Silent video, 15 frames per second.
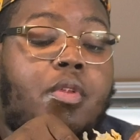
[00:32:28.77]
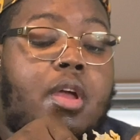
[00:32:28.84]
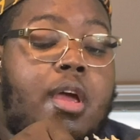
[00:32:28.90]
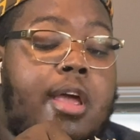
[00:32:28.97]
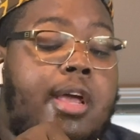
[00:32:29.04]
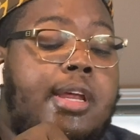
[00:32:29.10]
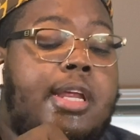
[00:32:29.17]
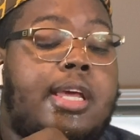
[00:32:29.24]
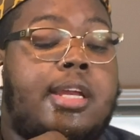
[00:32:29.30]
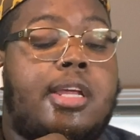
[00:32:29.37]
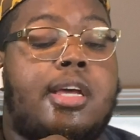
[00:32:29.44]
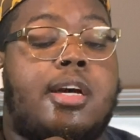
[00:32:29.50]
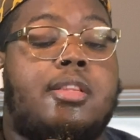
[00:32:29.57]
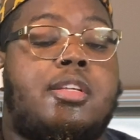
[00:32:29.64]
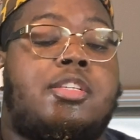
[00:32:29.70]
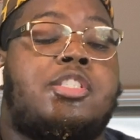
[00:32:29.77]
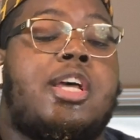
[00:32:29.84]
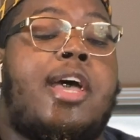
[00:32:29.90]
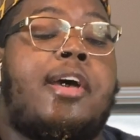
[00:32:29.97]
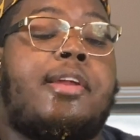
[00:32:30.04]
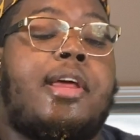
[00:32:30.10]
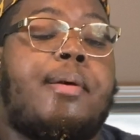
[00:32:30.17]
and any other
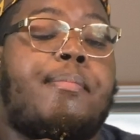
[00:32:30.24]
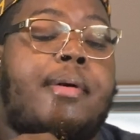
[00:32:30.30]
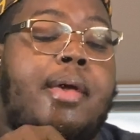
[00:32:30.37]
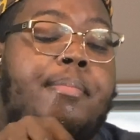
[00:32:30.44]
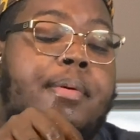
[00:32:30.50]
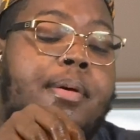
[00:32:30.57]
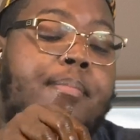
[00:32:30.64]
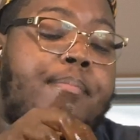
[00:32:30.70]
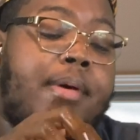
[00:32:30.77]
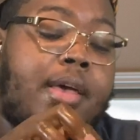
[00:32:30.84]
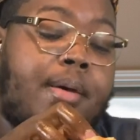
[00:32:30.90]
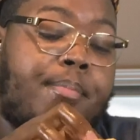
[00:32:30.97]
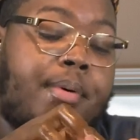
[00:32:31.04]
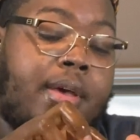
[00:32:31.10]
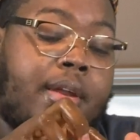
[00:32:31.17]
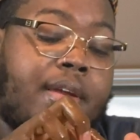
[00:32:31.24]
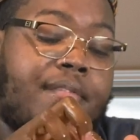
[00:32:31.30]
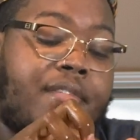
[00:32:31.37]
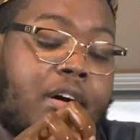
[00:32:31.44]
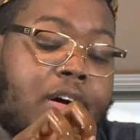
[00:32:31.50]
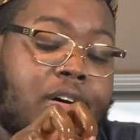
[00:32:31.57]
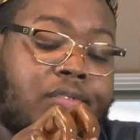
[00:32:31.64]
child that may have been
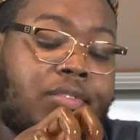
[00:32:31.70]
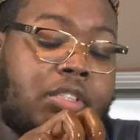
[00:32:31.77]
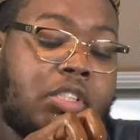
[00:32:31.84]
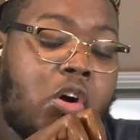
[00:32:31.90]
involved.